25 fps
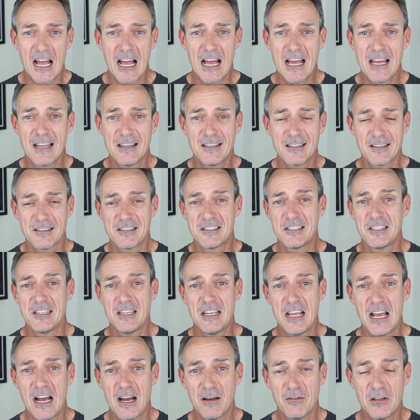and
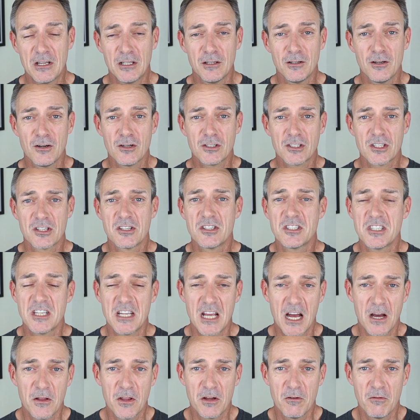see how they looked and see
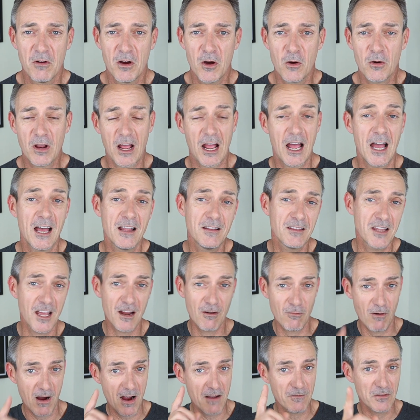how they rode. And they
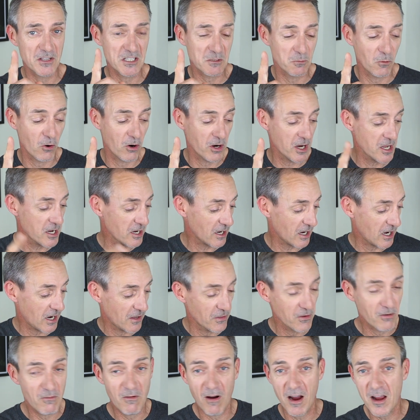arrived this morning
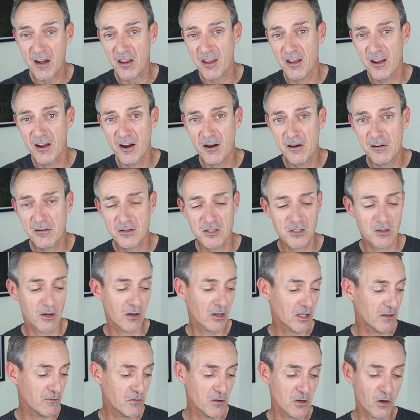and they're right here, so
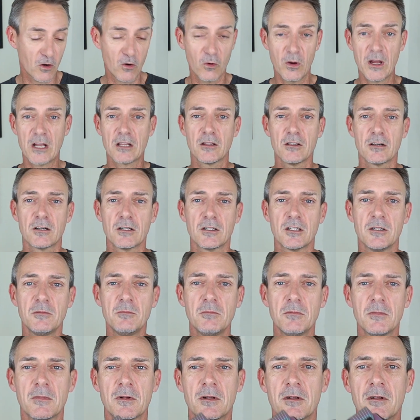I'll give you a quick look at
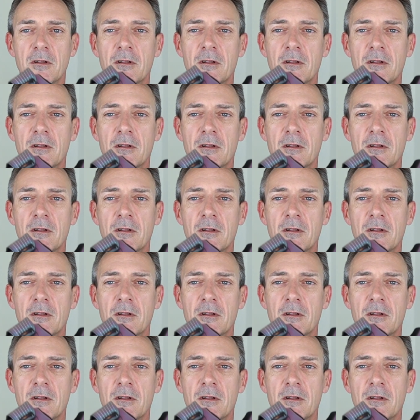them.